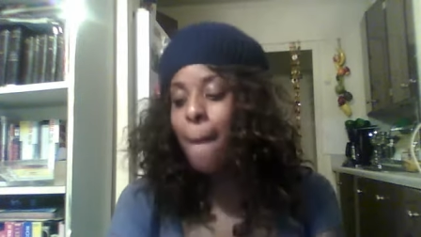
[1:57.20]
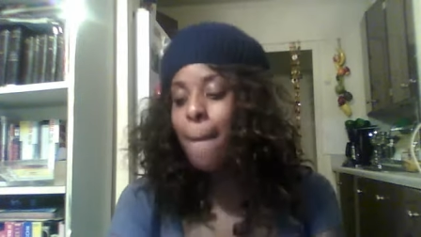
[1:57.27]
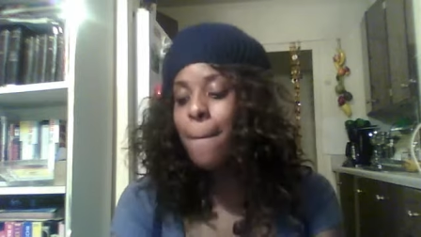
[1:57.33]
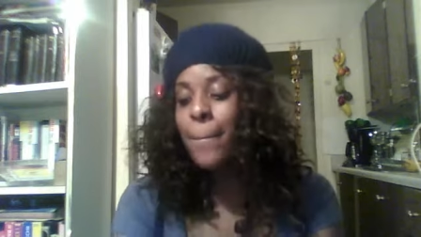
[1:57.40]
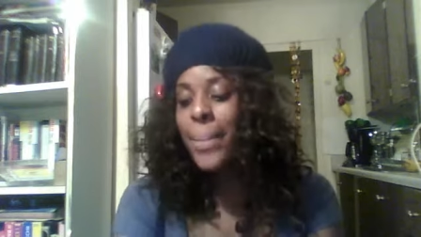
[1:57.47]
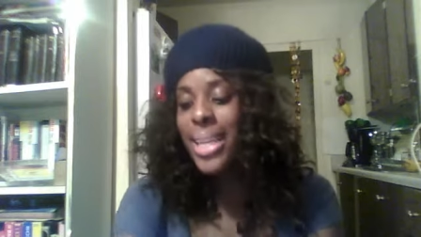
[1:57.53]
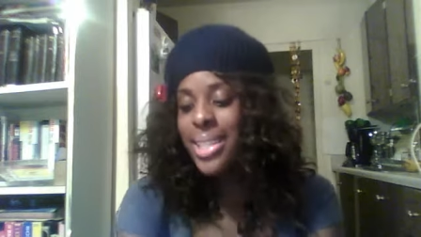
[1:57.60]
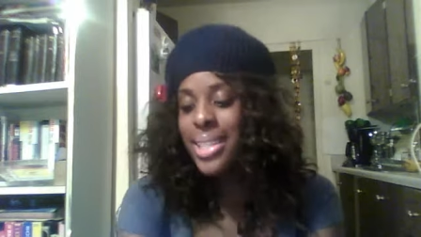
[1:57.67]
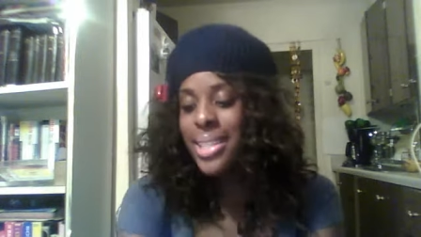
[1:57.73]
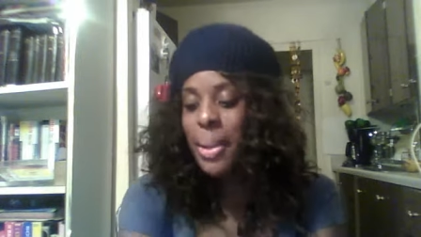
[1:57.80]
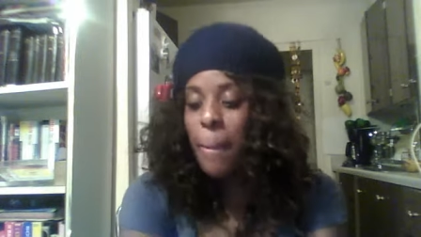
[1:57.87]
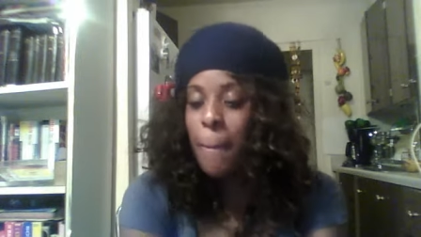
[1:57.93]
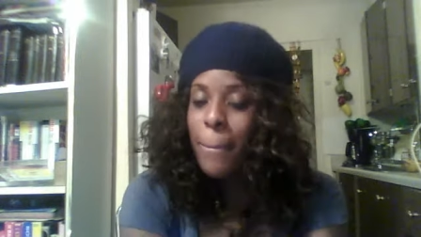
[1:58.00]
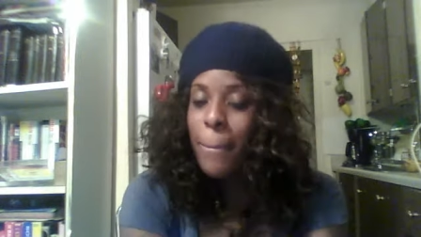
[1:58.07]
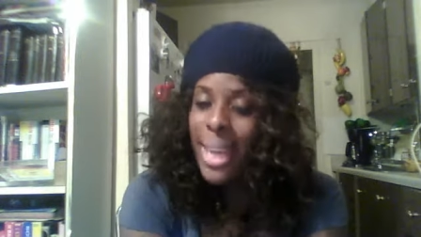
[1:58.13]
Miss
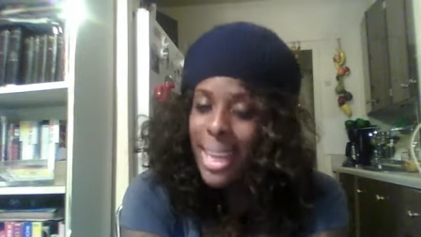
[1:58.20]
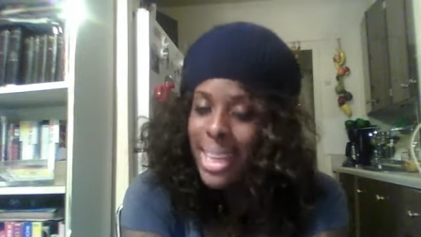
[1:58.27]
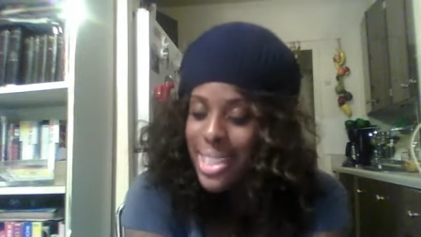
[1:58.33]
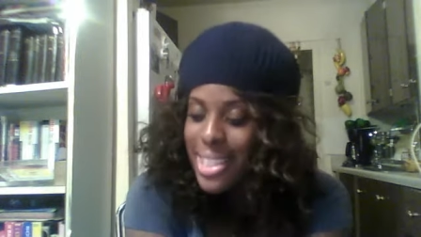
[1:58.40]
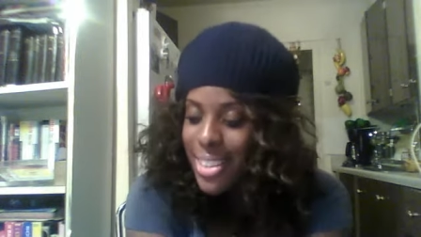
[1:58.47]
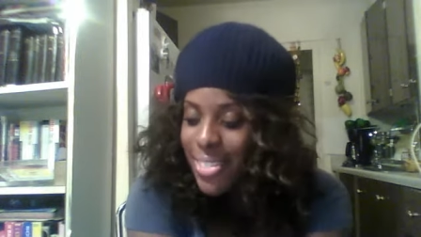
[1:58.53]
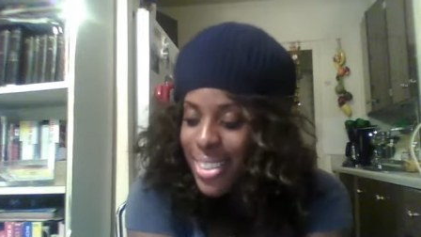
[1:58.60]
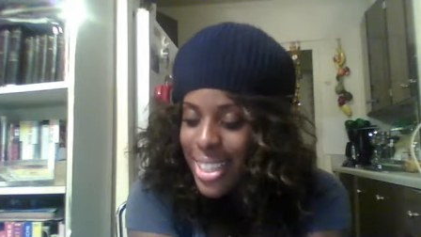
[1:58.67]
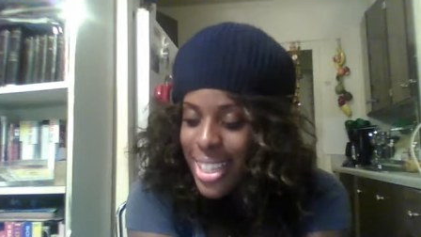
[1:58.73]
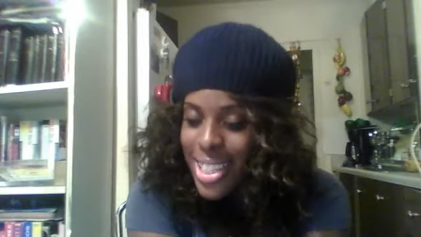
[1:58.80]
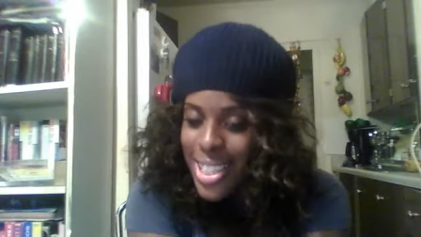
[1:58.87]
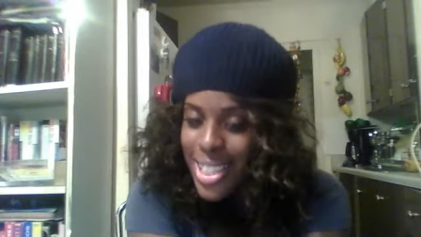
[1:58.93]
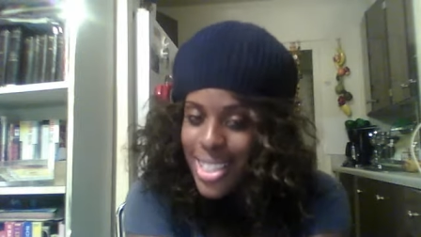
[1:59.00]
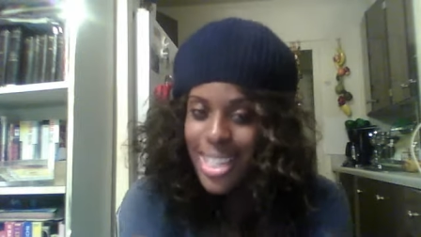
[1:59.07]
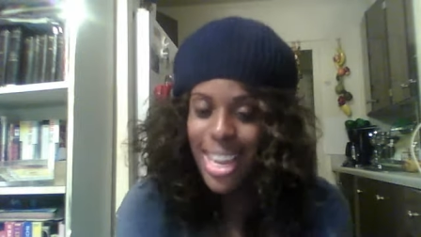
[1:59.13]
Big
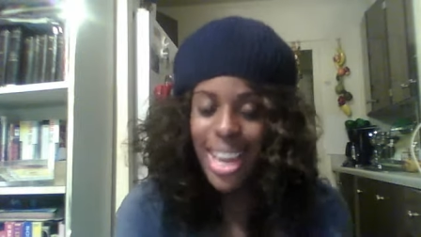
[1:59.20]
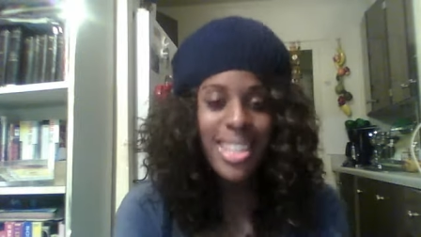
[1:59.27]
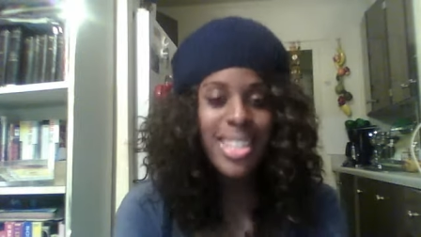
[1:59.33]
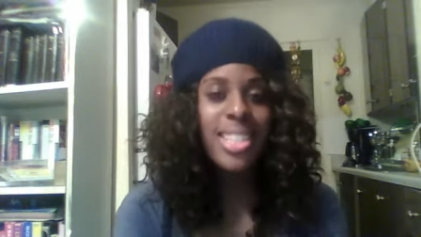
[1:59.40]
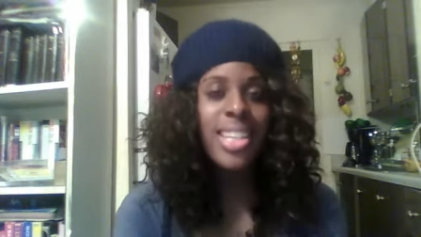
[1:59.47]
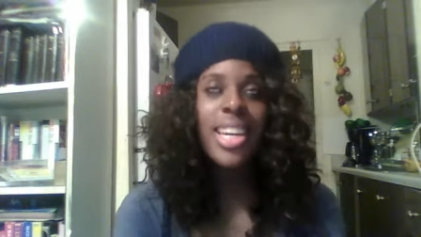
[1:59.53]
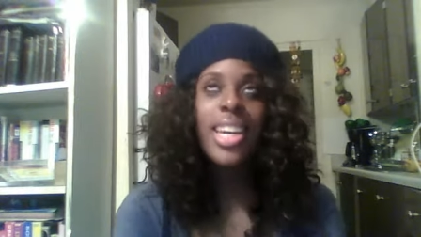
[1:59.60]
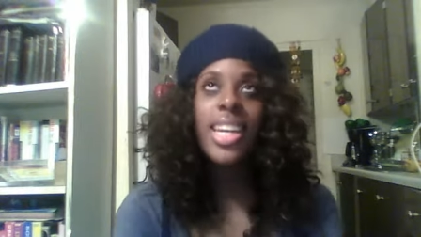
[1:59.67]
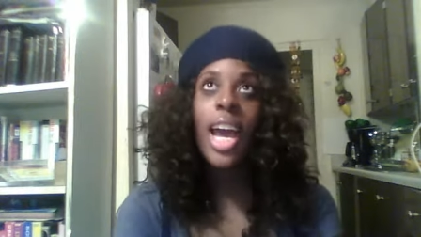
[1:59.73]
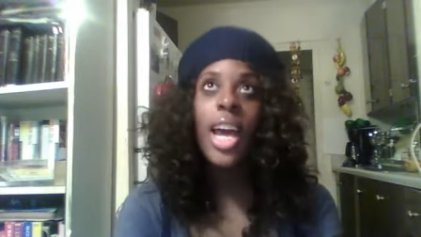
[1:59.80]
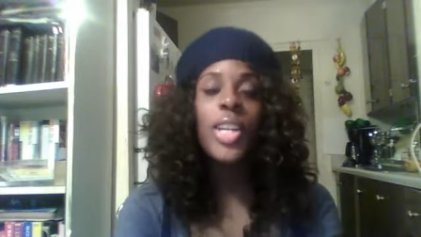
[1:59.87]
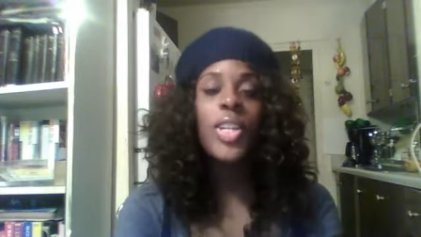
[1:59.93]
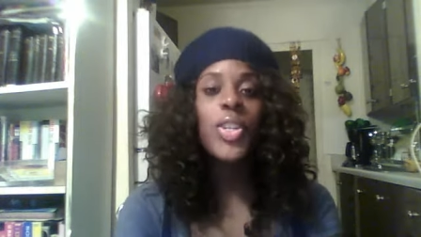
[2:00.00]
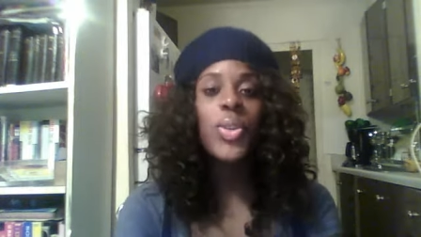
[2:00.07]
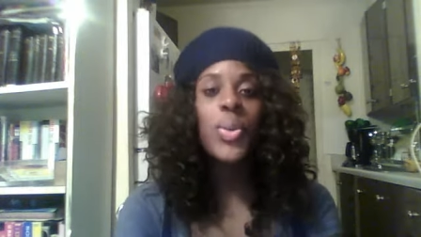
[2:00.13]
Divalicious 18.
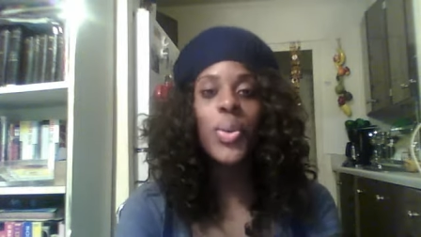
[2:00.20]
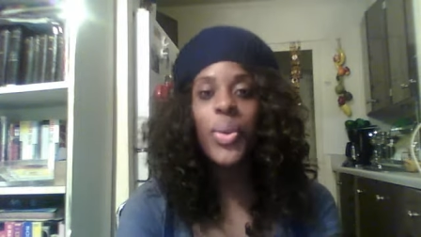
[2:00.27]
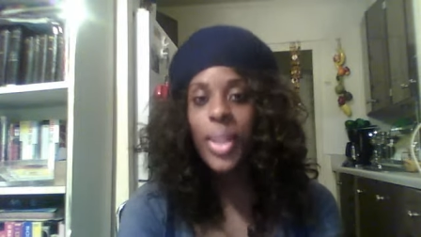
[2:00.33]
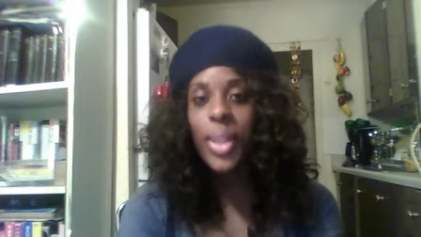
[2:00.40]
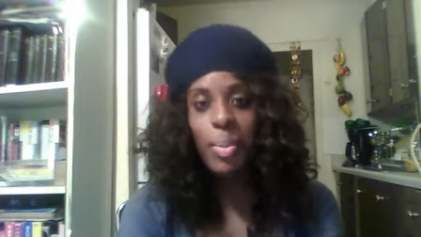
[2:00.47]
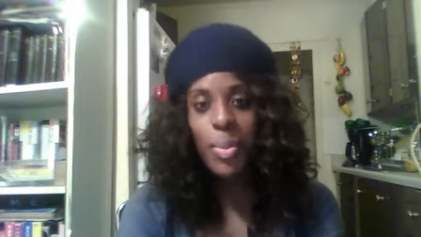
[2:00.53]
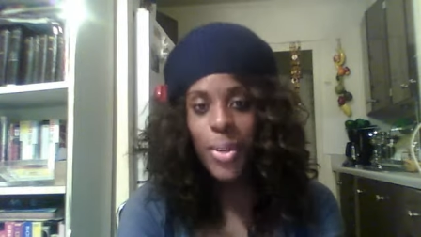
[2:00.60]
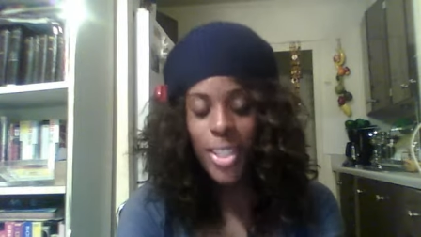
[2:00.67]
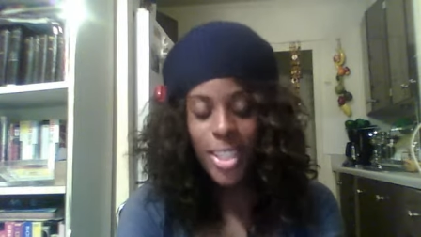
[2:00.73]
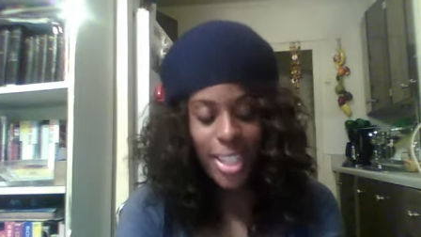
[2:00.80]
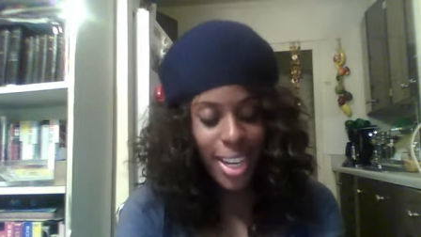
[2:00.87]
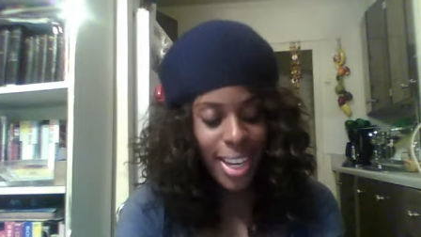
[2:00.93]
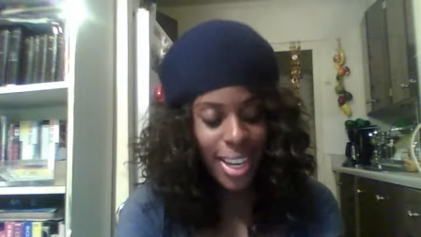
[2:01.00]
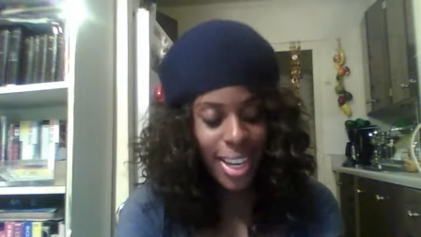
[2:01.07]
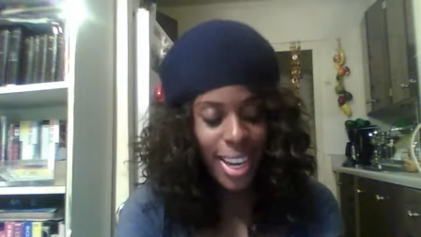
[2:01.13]
I truly
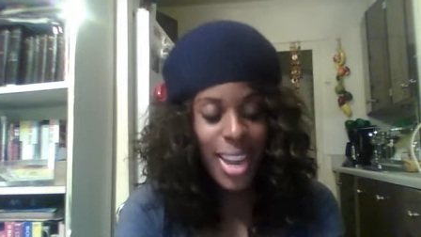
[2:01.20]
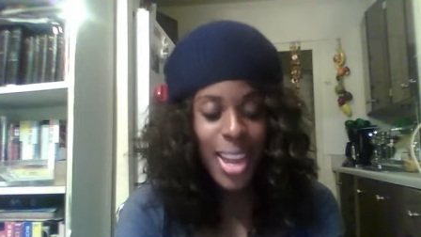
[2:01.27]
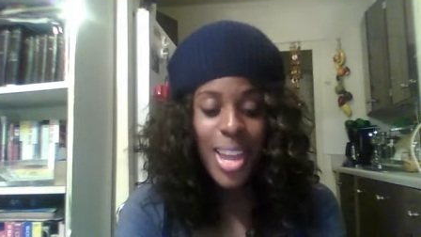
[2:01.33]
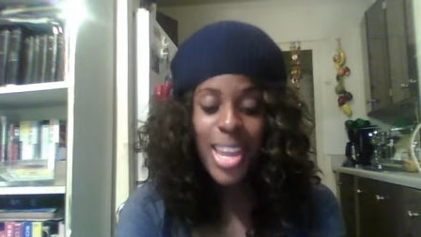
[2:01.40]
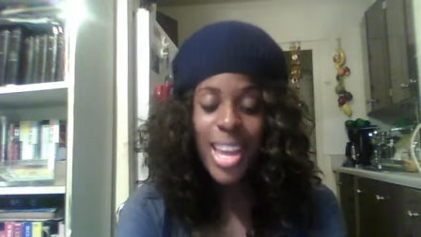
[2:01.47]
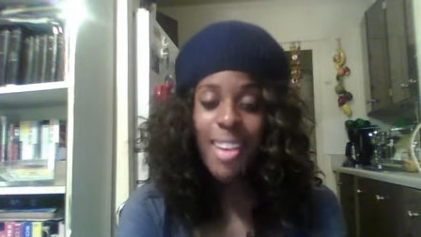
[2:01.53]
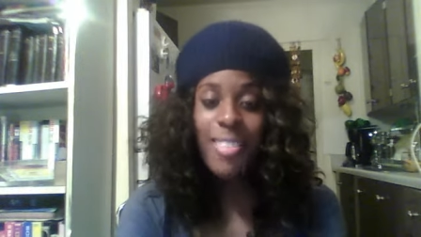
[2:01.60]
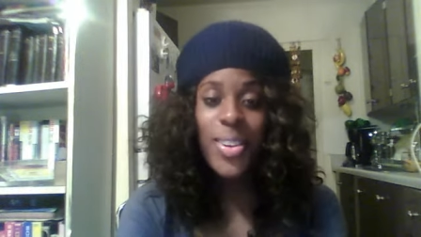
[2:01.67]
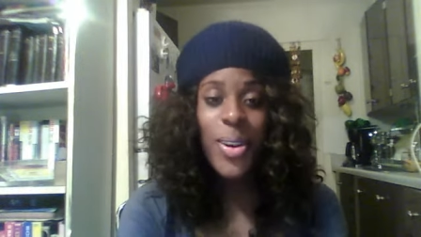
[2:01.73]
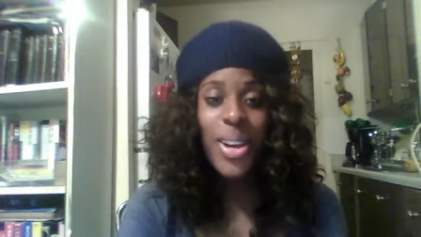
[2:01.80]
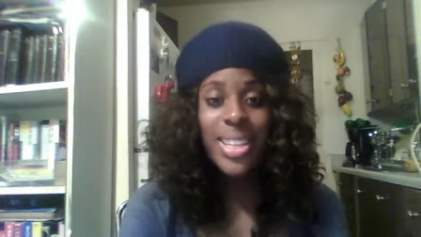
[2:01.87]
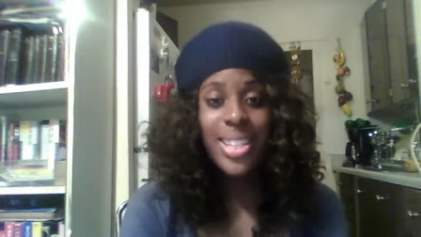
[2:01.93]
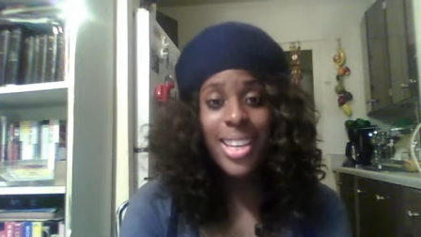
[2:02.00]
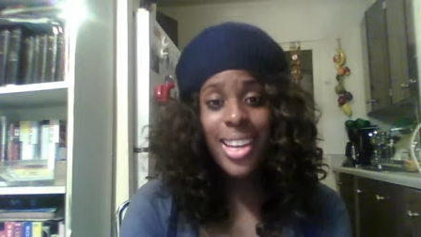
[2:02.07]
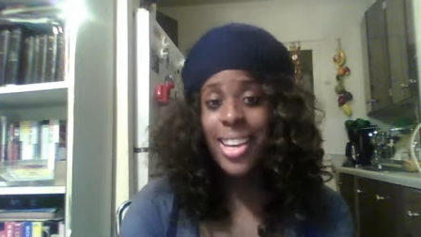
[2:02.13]
appreciate it. You have no
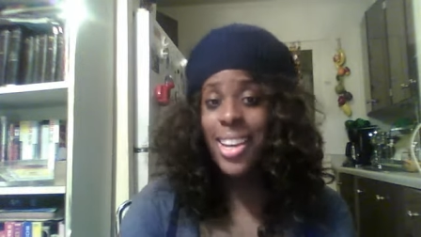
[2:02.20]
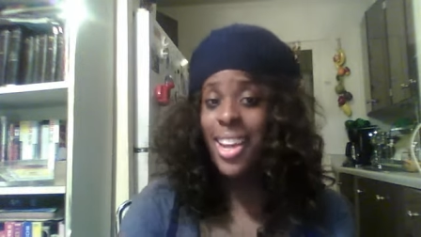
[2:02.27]
idea.